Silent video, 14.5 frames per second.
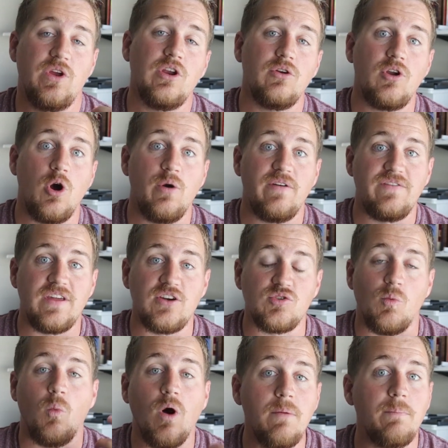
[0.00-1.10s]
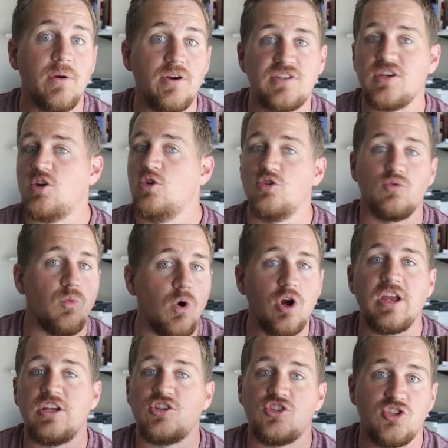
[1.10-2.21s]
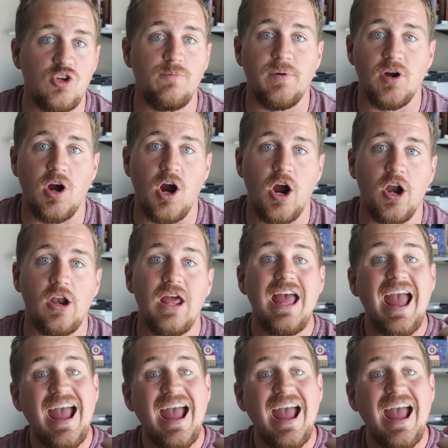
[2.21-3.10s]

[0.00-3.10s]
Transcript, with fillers: We don't know if there's one person who's working super hard